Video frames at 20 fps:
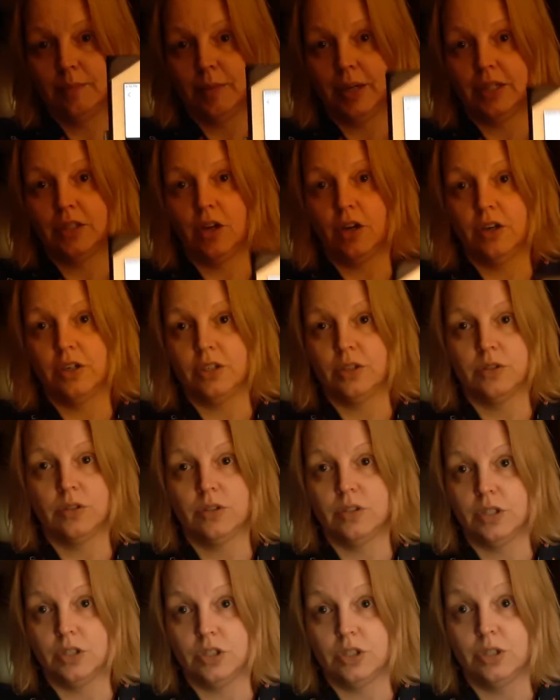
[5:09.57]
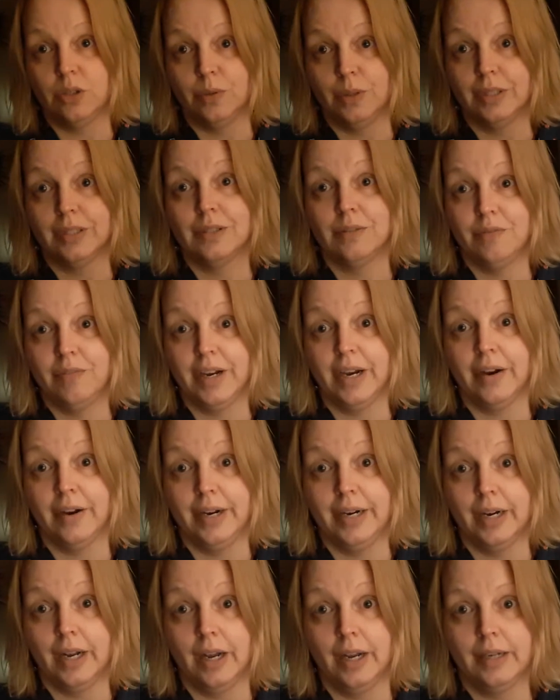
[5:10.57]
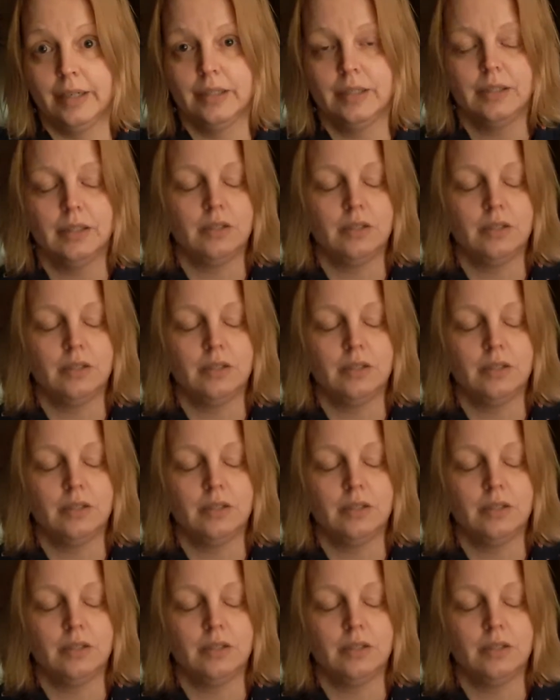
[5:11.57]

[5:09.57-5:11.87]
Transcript: my daughter uses it too, and it's very nice.